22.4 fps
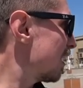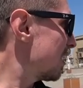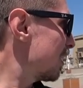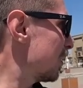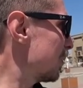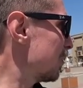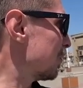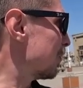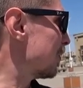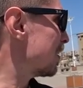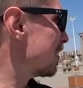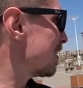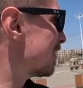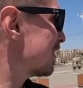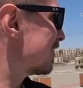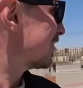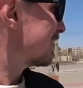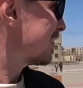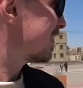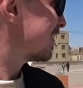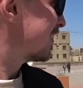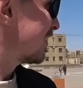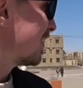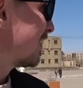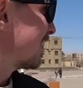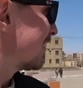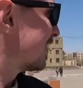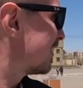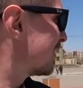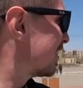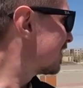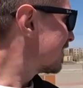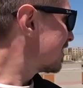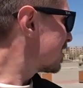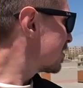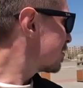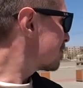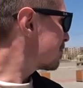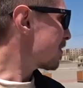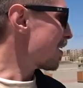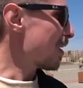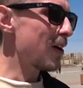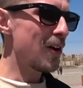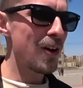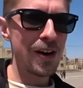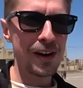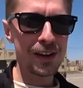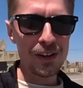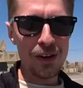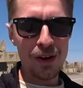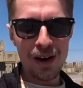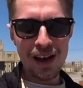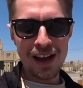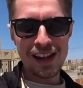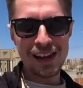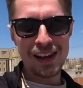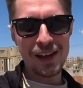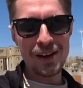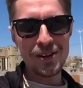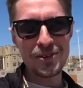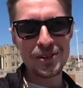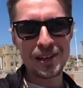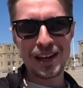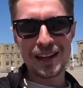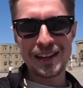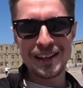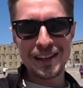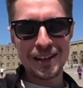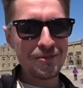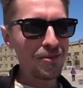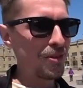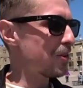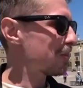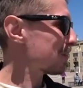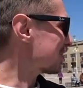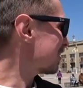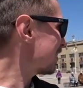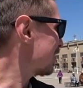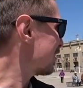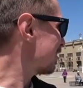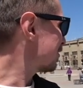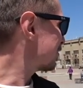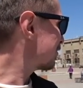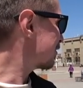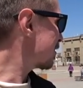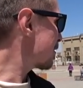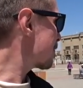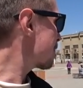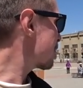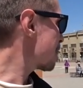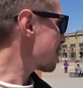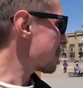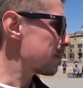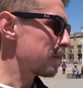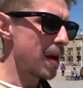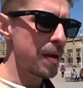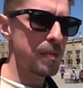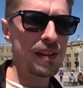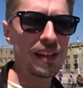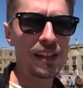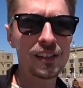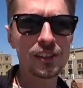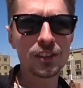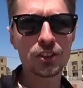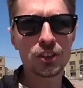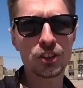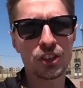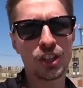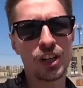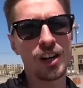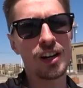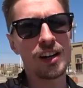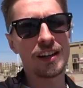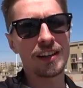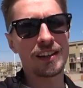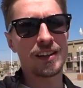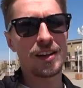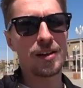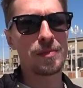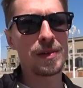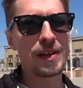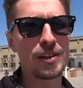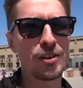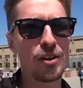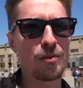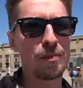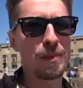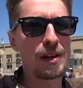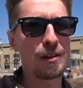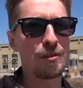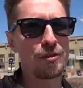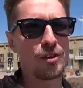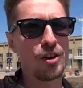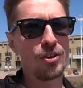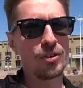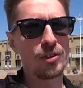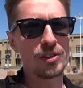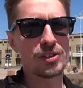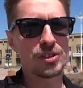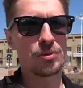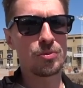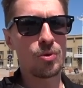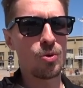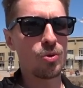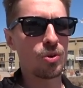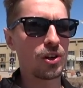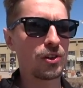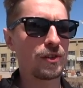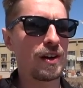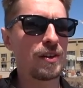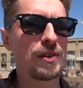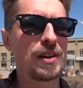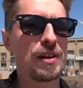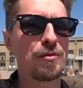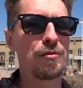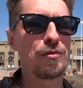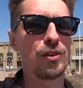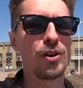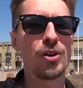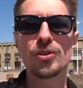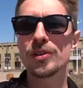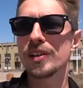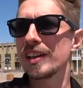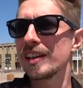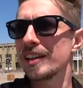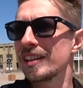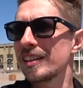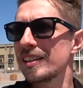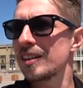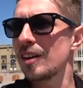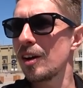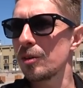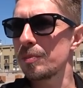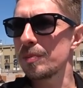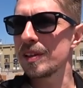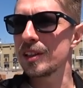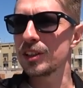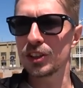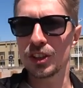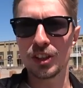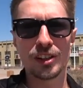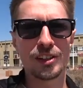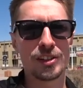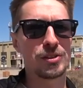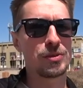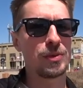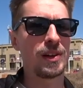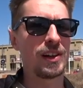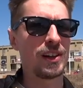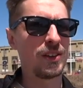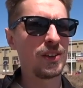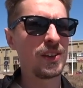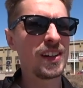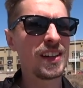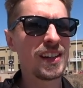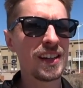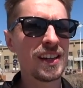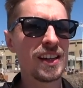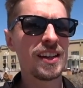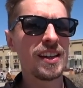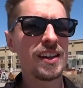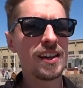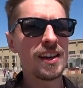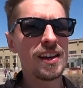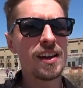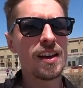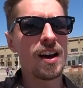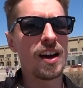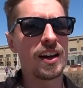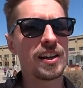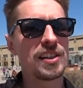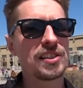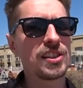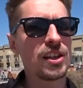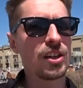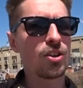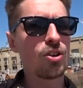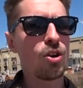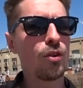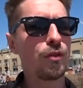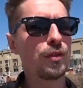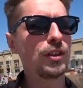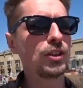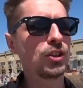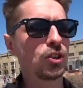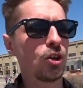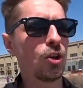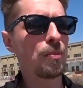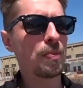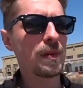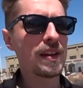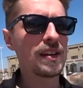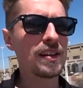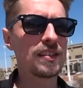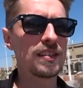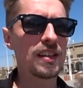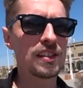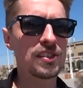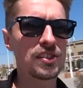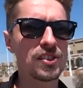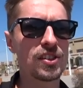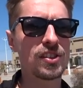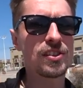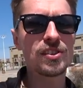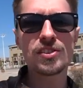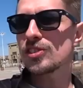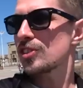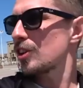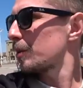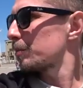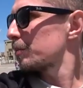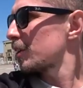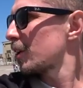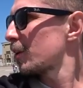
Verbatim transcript: Hello oh, I got a hello then, and he walked off. Maybe they're just shy. I mean, not many foreigners are walking around here vlogging. I'd be shy as well. I can see a coffee shop in the distance. So I'm